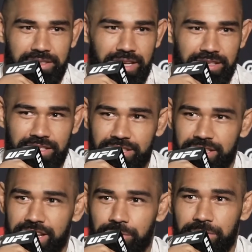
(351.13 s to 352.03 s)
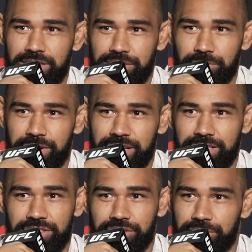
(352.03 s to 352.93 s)
at the end of the day, a win's a
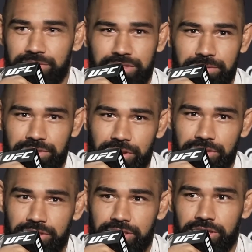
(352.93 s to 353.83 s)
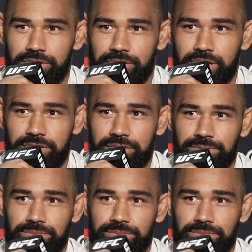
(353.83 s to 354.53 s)
win, so it was all good all around.